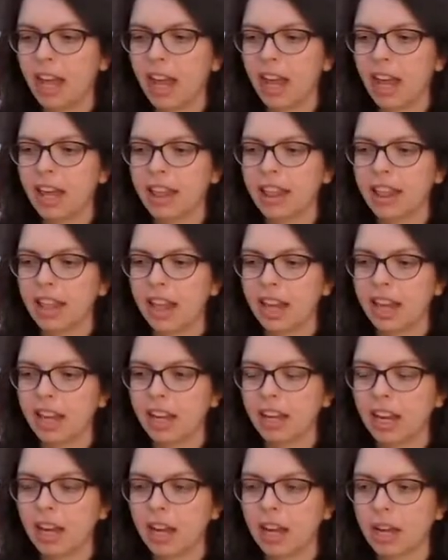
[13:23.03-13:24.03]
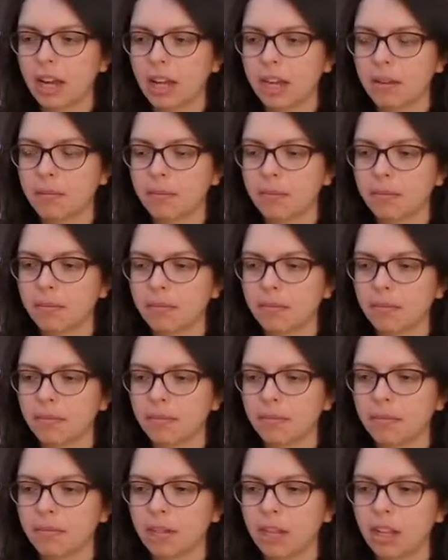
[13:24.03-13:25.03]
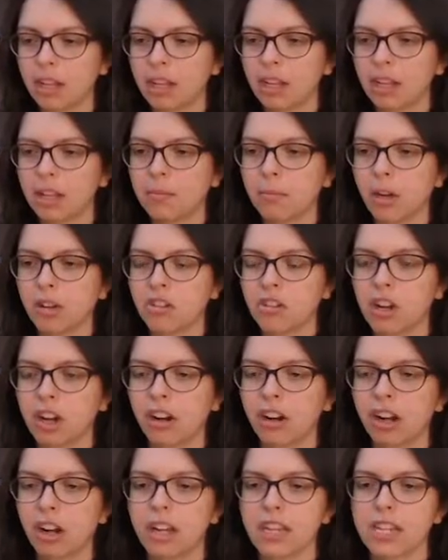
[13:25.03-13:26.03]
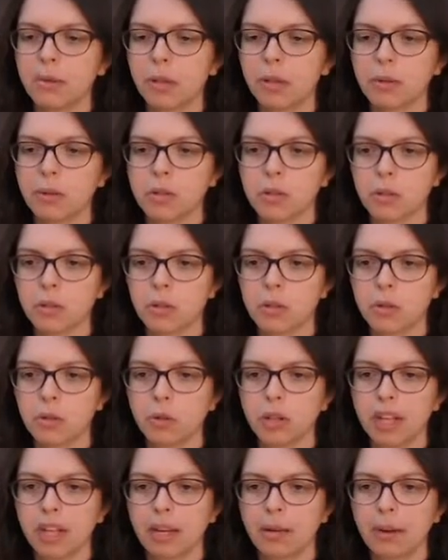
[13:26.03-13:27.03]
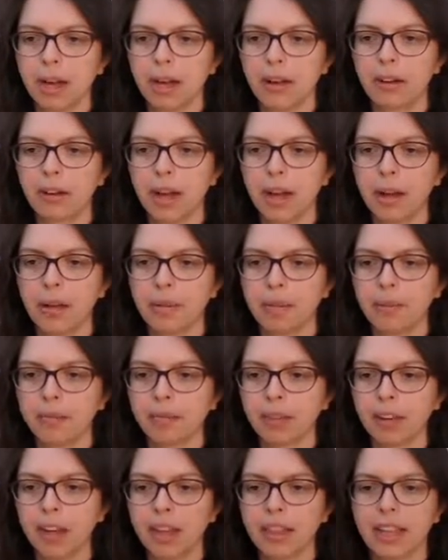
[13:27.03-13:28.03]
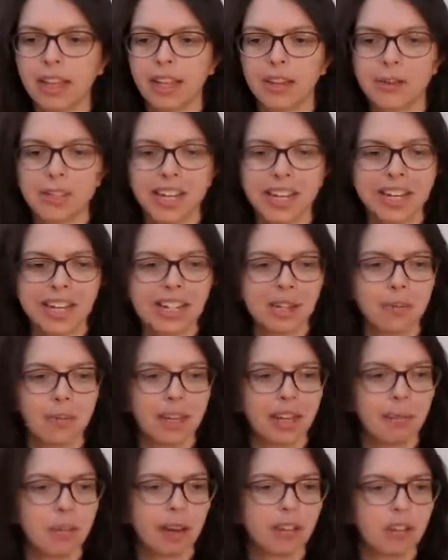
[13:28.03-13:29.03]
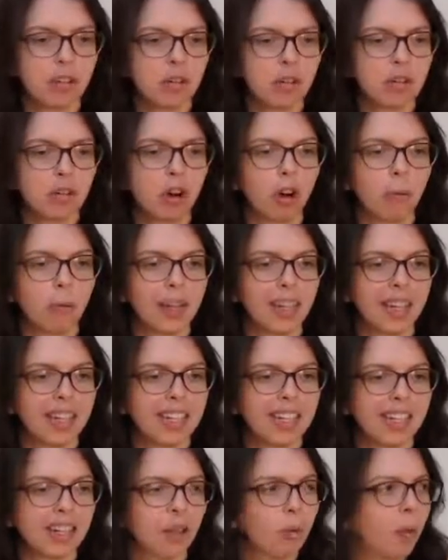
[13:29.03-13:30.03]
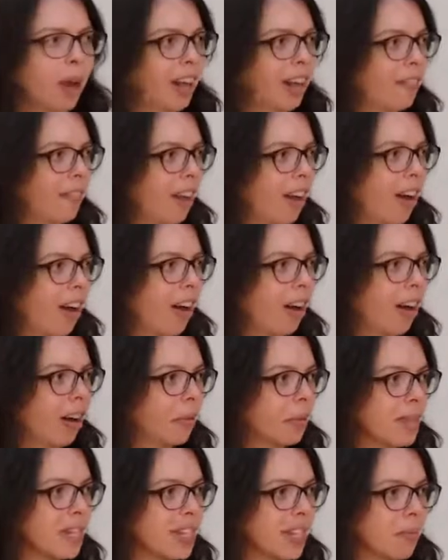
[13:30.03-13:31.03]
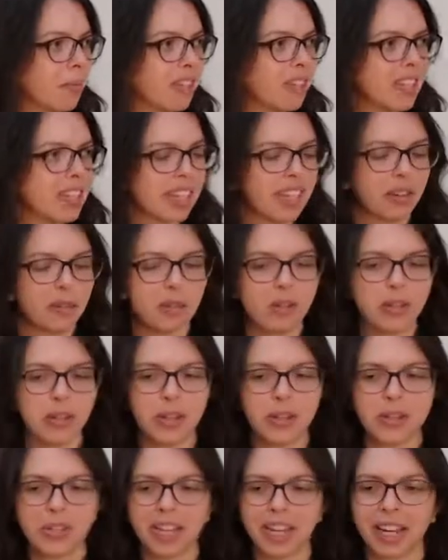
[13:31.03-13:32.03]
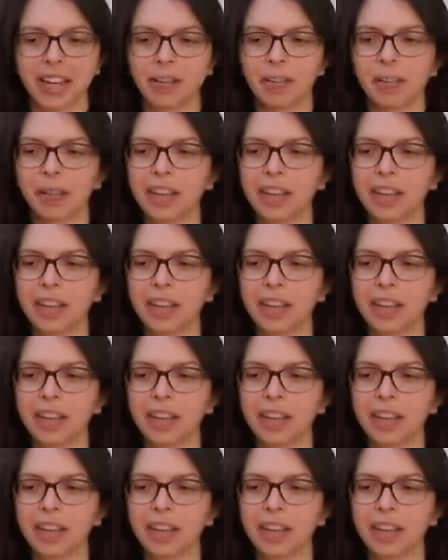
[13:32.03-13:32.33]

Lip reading: And then Maitranara last week was sort of talking about, I think he was saying to me about sort of dropping into the well of the heart was the images that he was using.